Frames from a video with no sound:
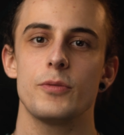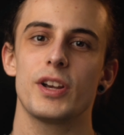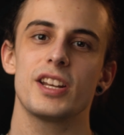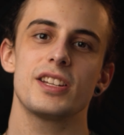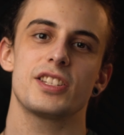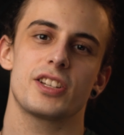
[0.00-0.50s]
we're
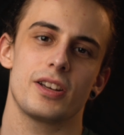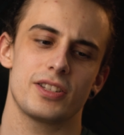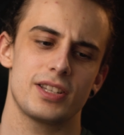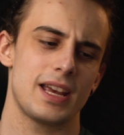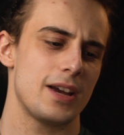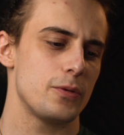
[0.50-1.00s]
going to
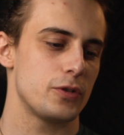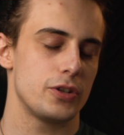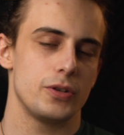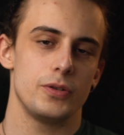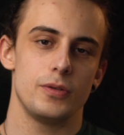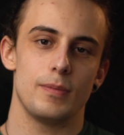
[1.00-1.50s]
discuss how
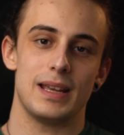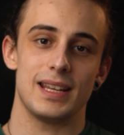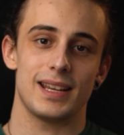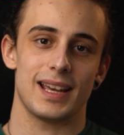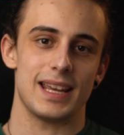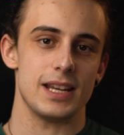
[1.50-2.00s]
to
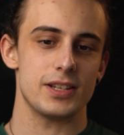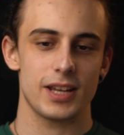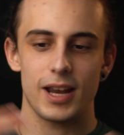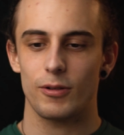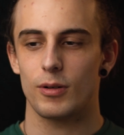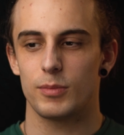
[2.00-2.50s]
make a
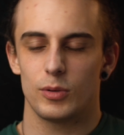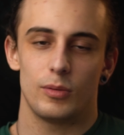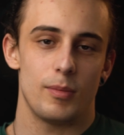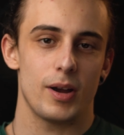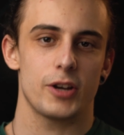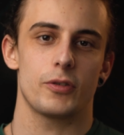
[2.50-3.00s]
terrible
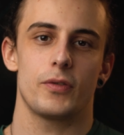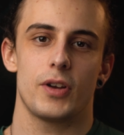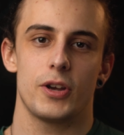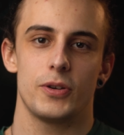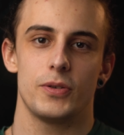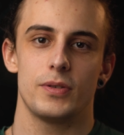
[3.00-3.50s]

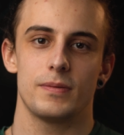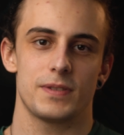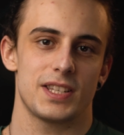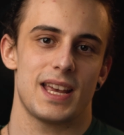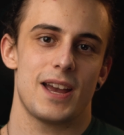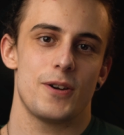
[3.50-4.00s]
microphone
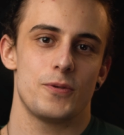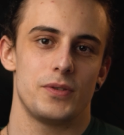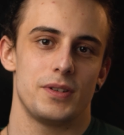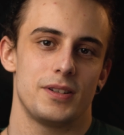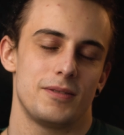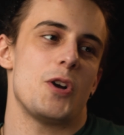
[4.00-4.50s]

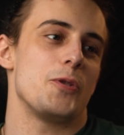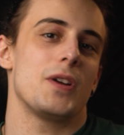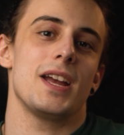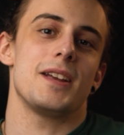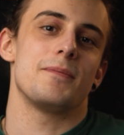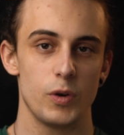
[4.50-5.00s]
sound
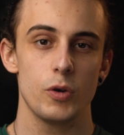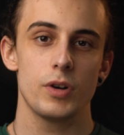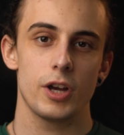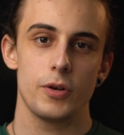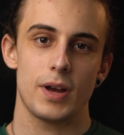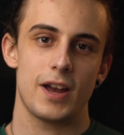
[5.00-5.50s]
okay. We all
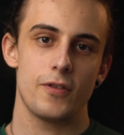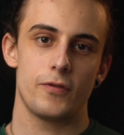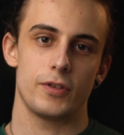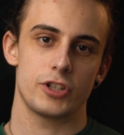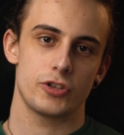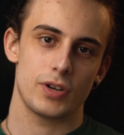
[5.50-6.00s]
know how
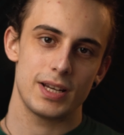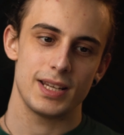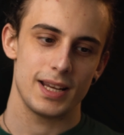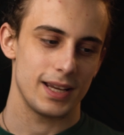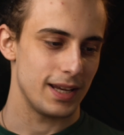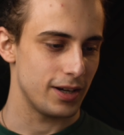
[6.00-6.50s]

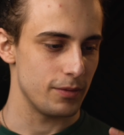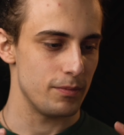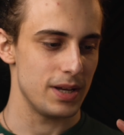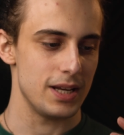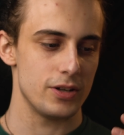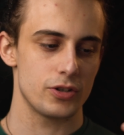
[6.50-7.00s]
frustrating it can
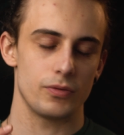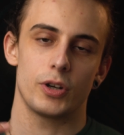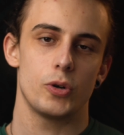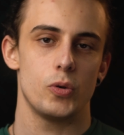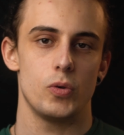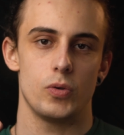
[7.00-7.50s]
be to
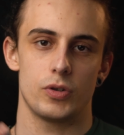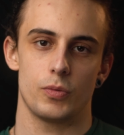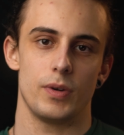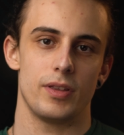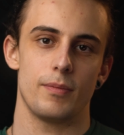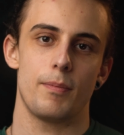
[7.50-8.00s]
record
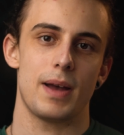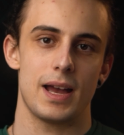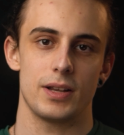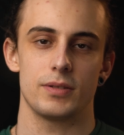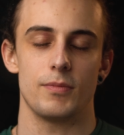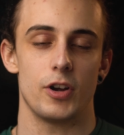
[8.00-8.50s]
with a
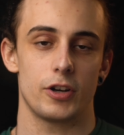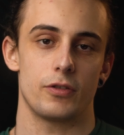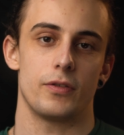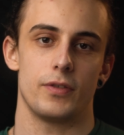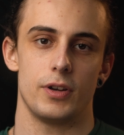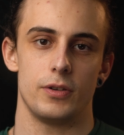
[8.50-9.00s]
bad
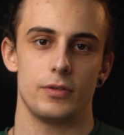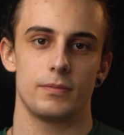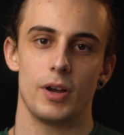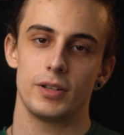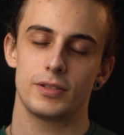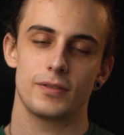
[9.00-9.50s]
microphone,
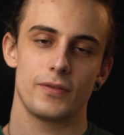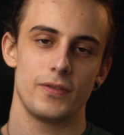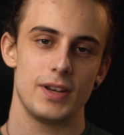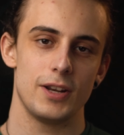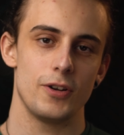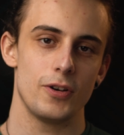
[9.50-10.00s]
but
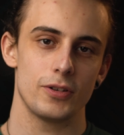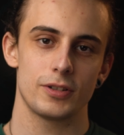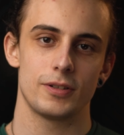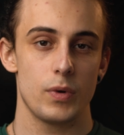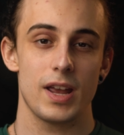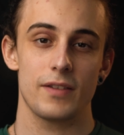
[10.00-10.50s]
fear
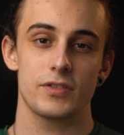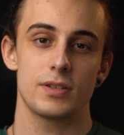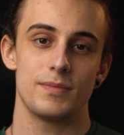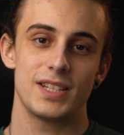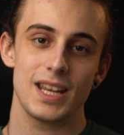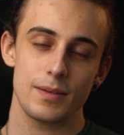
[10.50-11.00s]
not, we have
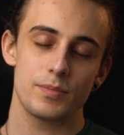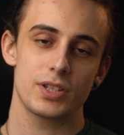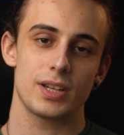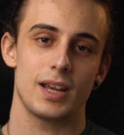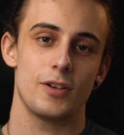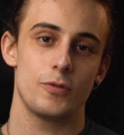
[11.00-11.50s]
some tips
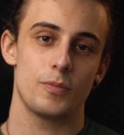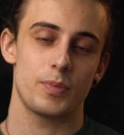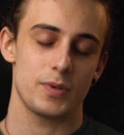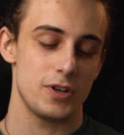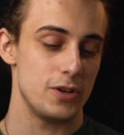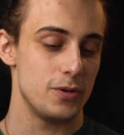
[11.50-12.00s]
to help
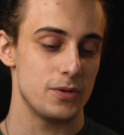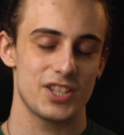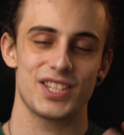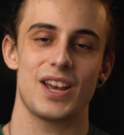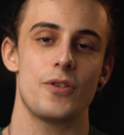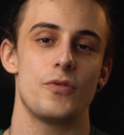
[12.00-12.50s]
you
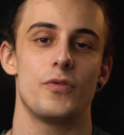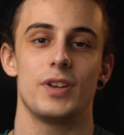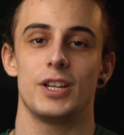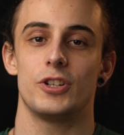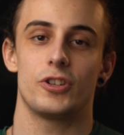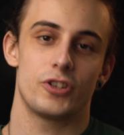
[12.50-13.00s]

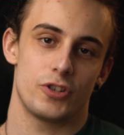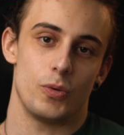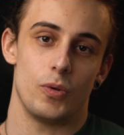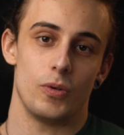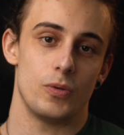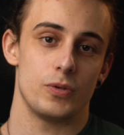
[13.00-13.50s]
salvage
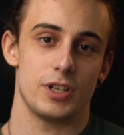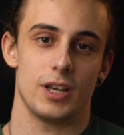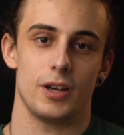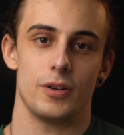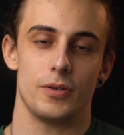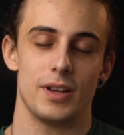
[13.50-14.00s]
your
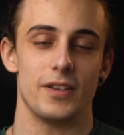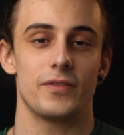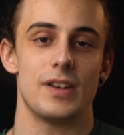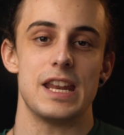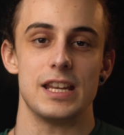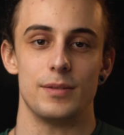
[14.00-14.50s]
audio
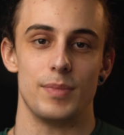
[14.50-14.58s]
if need